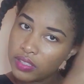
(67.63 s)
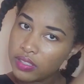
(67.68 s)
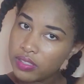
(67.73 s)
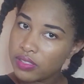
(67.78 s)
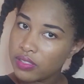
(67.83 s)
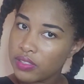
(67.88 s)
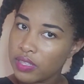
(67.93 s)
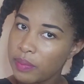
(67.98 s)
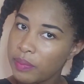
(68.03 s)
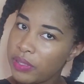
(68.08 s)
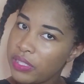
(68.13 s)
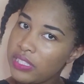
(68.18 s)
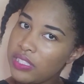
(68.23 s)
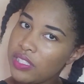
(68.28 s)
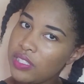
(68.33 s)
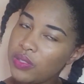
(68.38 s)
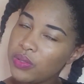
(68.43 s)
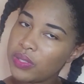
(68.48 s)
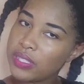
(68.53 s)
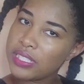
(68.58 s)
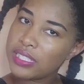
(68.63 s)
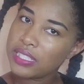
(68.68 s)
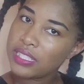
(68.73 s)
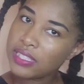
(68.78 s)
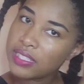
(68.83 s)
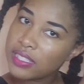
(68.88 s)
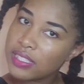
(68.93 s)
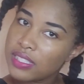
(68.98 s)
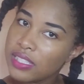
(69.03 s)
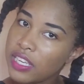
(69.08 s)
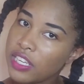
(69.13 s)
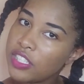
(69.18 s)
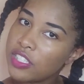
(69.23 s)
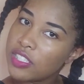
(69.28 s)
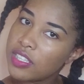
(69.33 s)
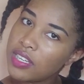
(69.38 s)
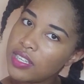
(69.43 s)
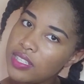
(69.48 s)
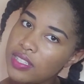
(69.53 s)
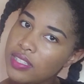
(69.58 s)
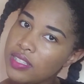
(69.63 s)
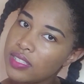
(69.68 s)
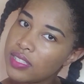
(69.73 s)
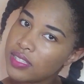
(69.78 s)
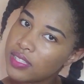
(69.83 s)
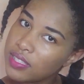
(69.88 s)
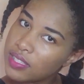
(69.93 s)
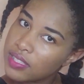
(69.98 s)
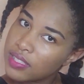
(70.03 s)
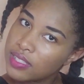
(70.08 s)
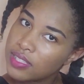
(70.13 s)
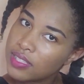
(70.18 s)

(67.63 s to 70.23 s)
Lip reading: So I'm going to do it in sections.